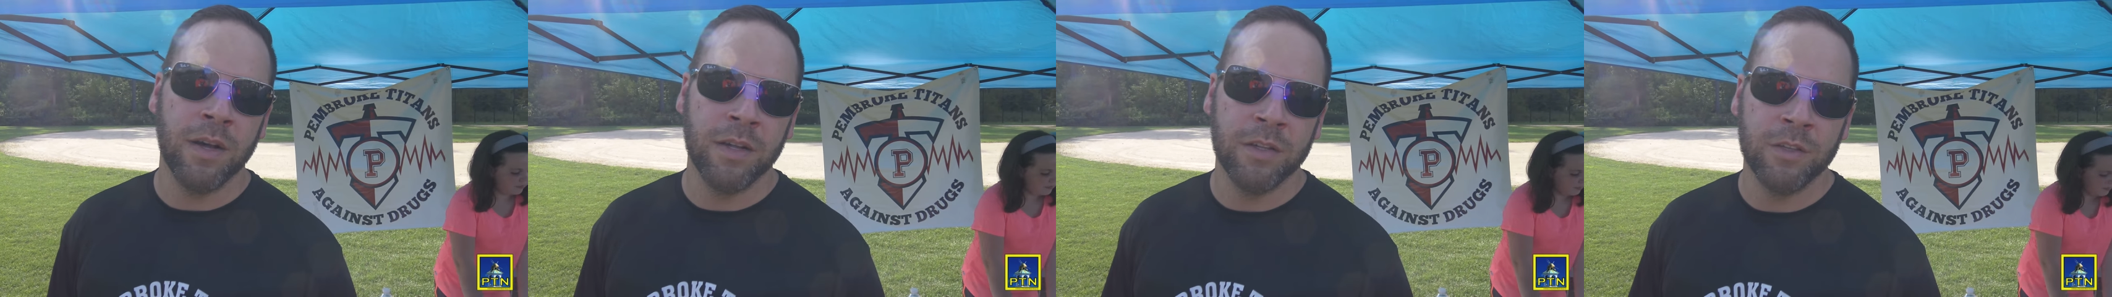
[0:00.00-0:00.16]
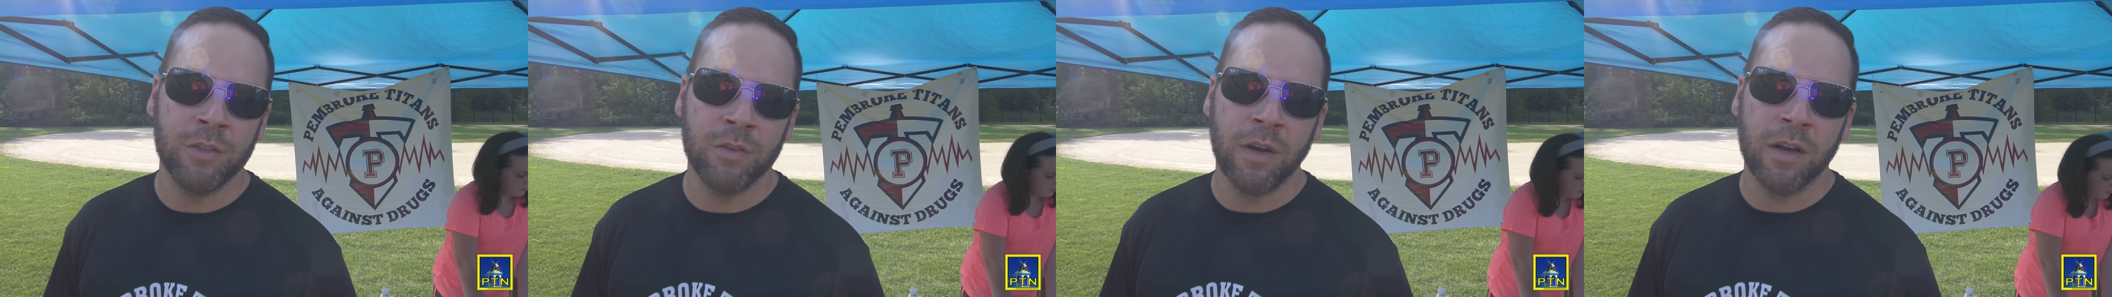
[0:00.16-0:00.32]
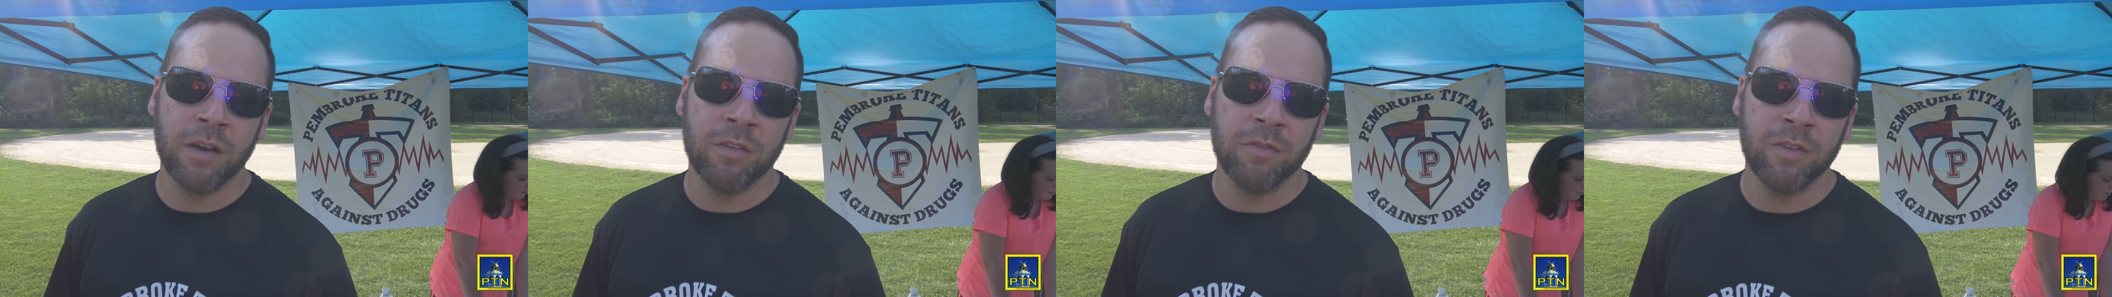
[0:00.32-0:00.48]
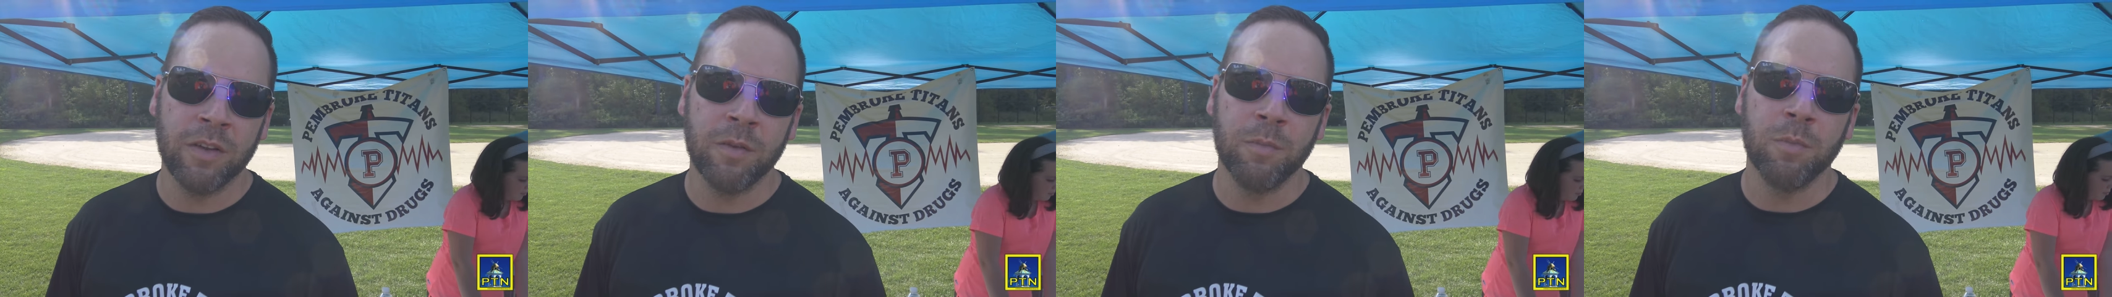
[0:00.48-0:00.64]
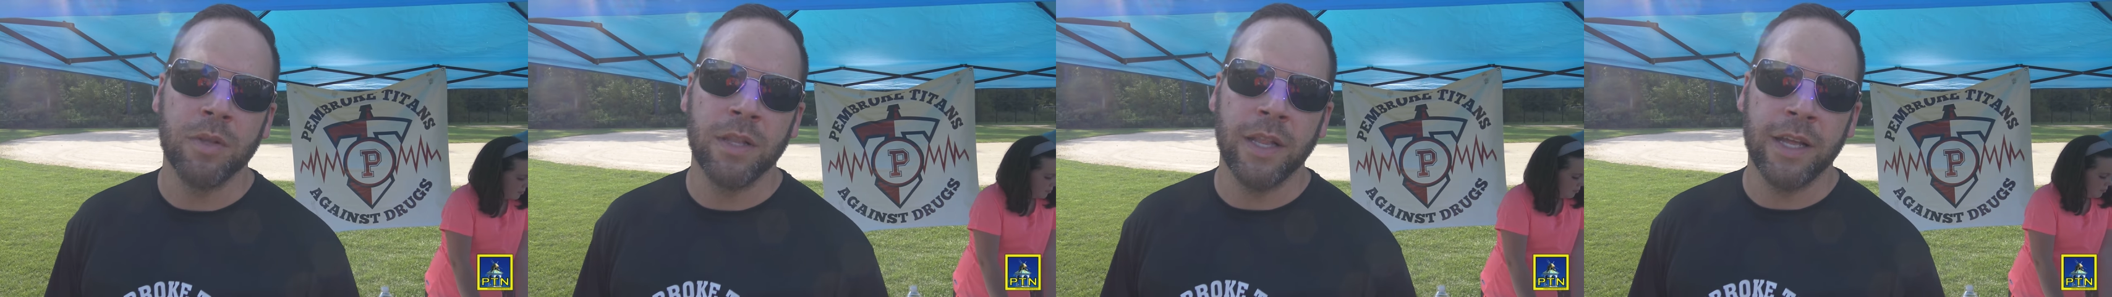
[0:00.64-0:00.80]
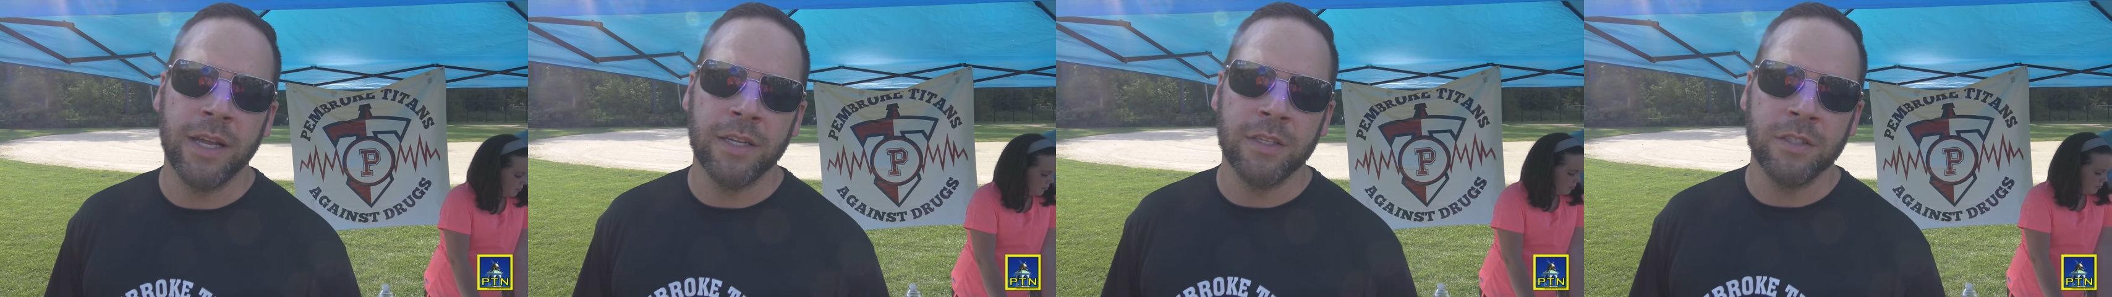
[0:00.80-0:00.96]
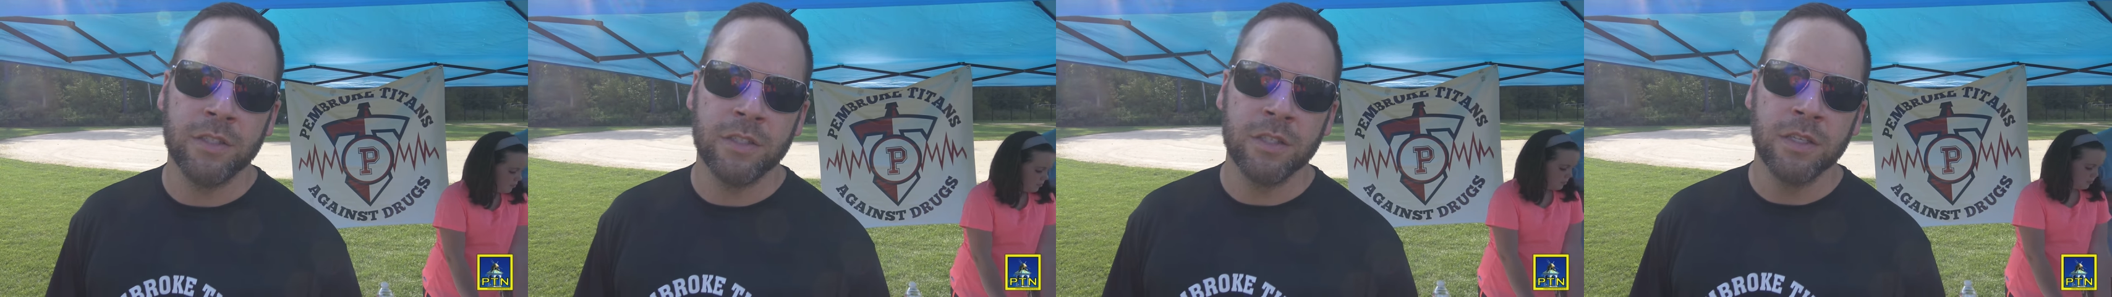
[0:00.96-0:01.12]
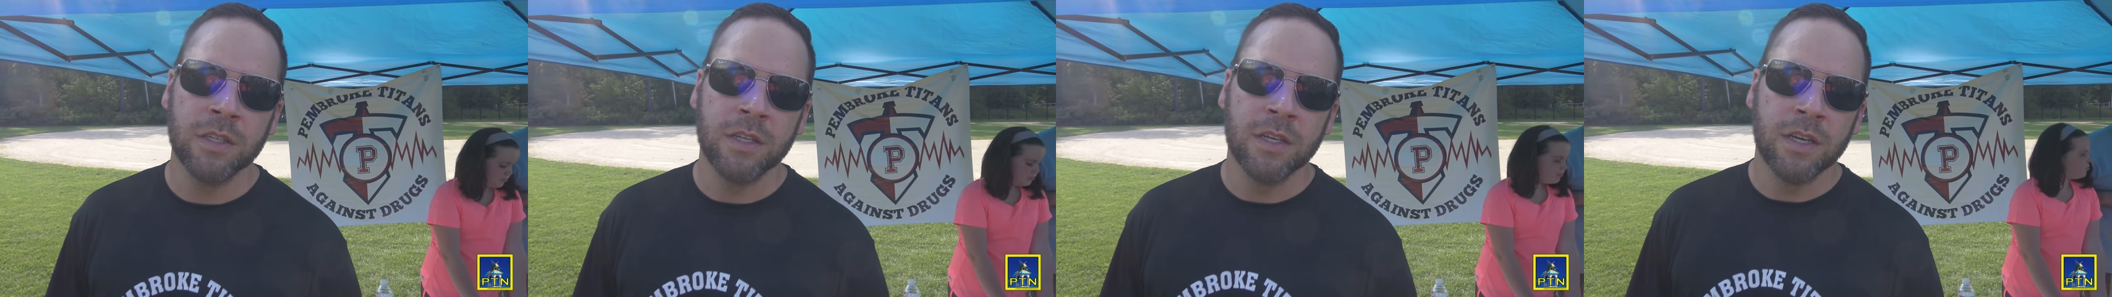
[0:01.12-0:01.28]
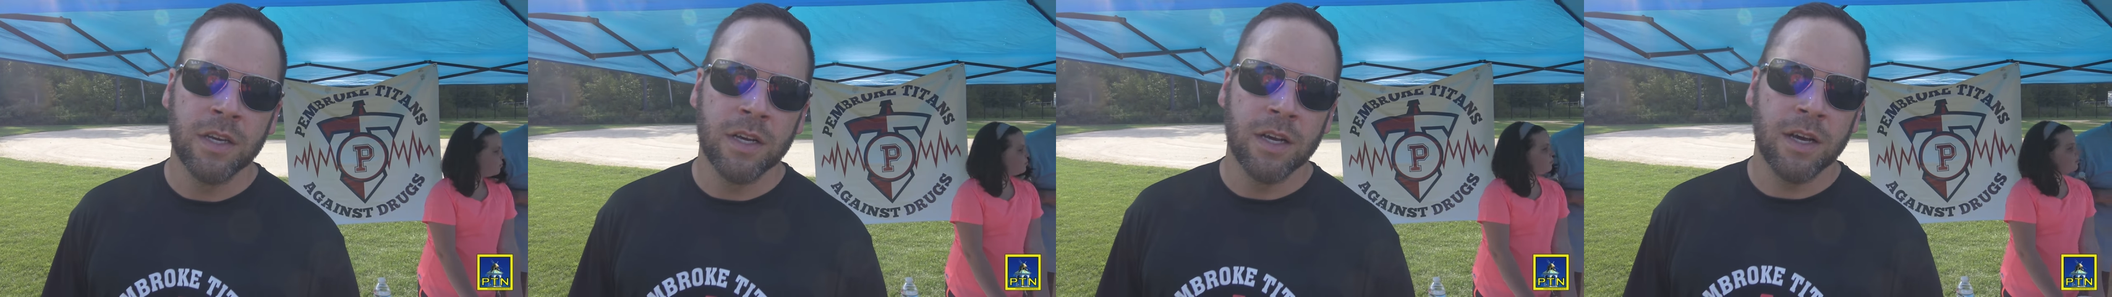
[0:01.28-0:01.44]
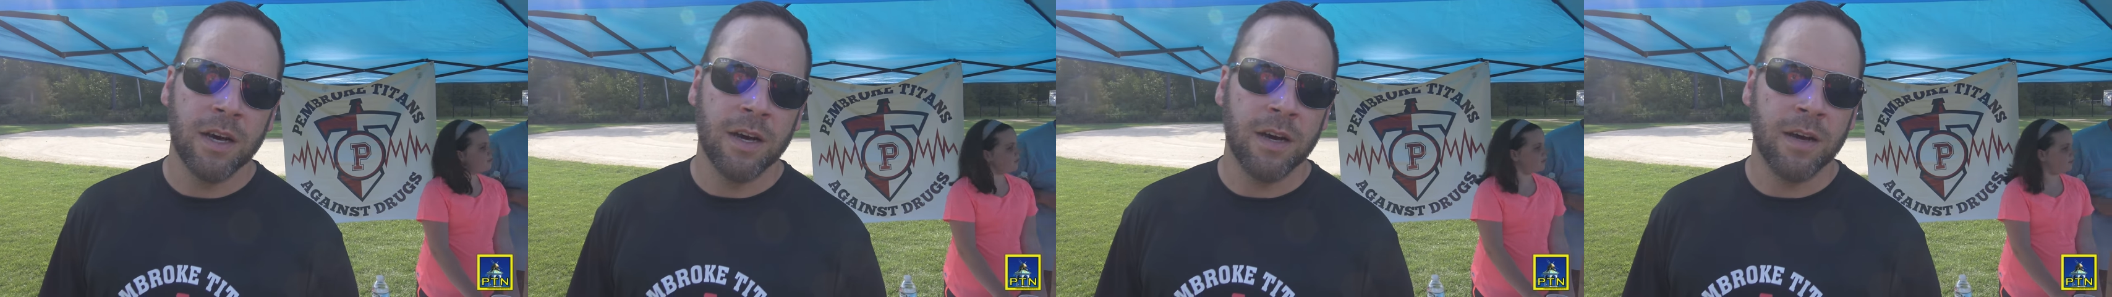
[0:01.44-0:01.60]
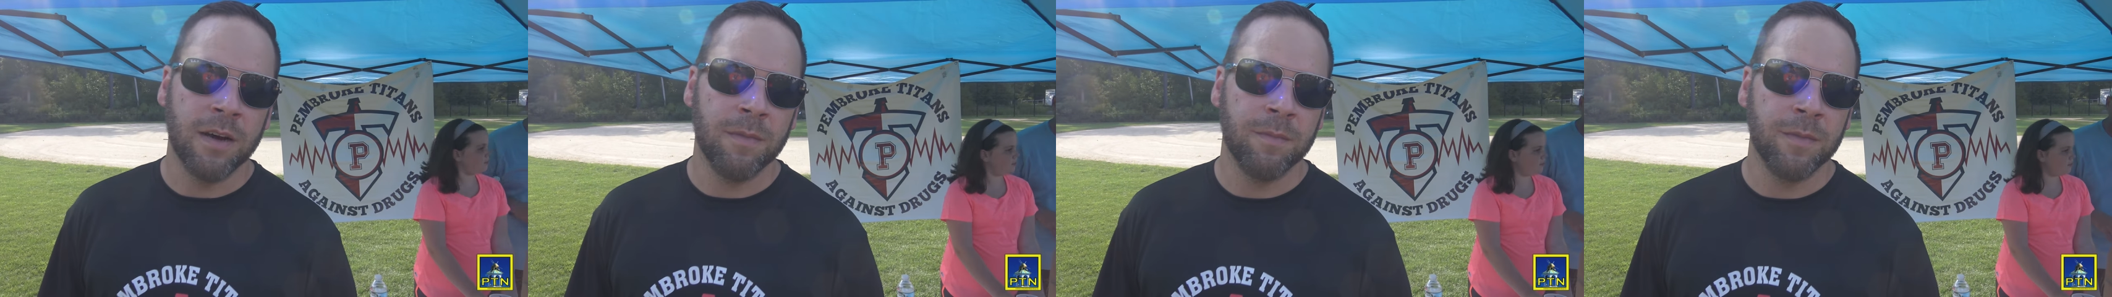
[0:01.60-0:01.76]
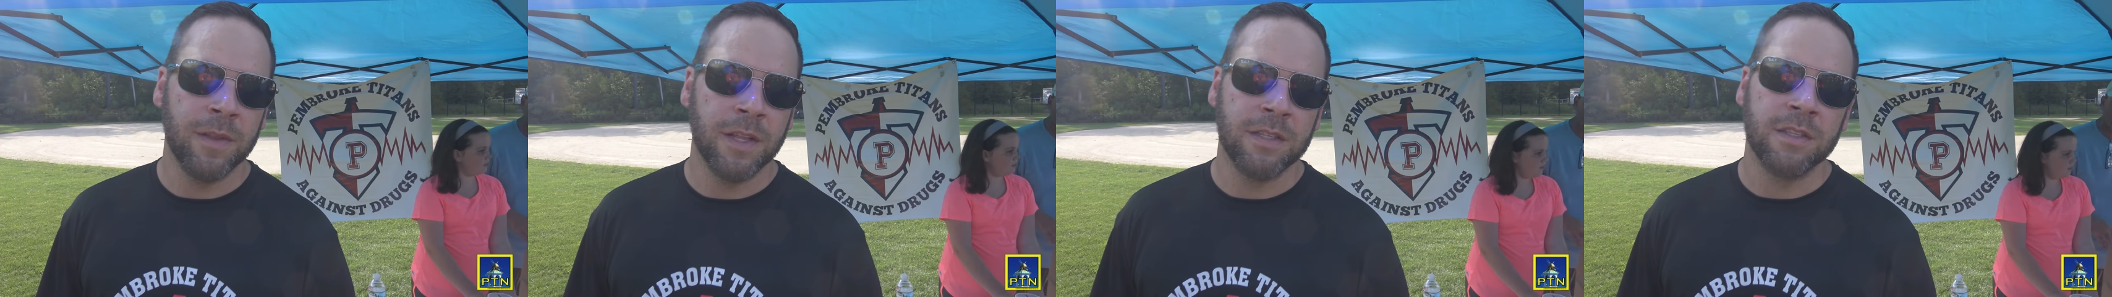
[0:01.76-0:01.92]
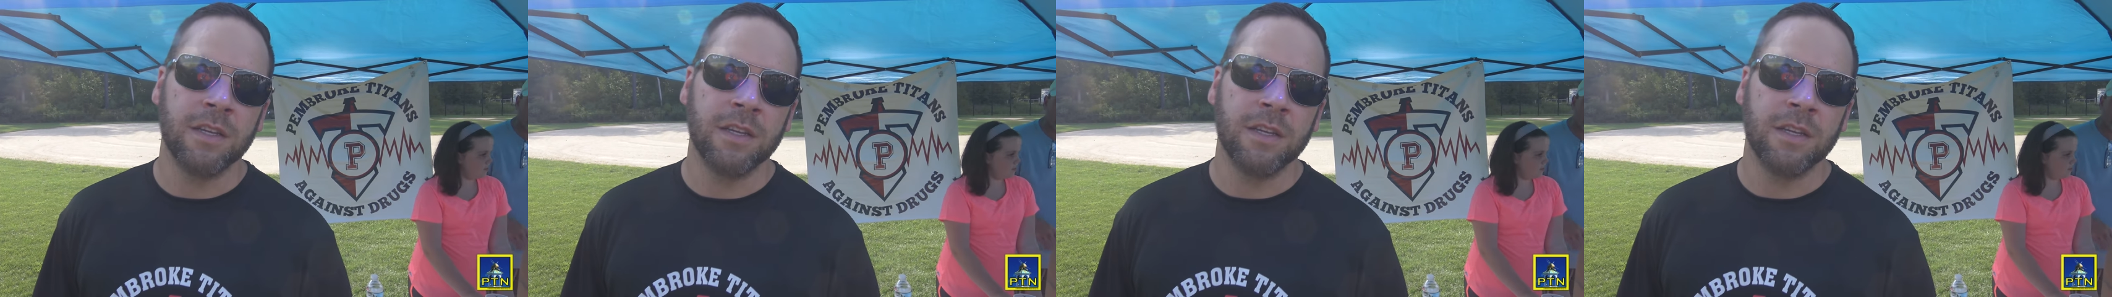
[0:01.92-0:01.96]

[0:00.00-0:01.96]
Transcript: a drug-free pledge um,